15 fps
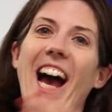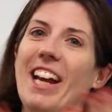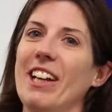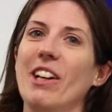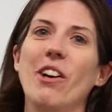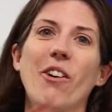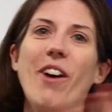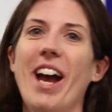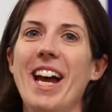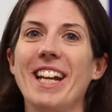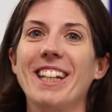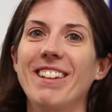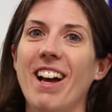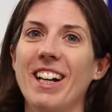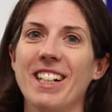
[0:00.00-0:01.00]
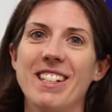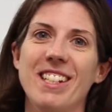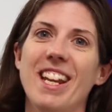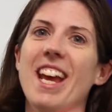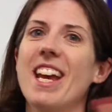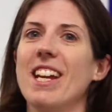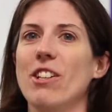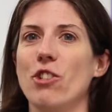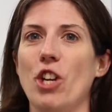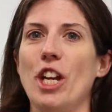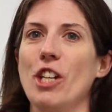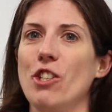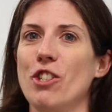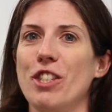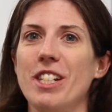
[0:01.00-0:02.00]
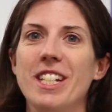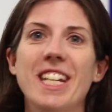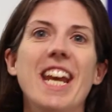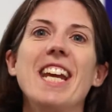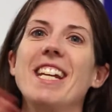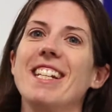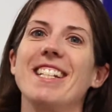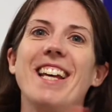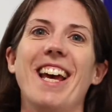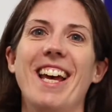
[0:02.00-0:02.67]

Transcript: I can go ahead and log it today and change the date.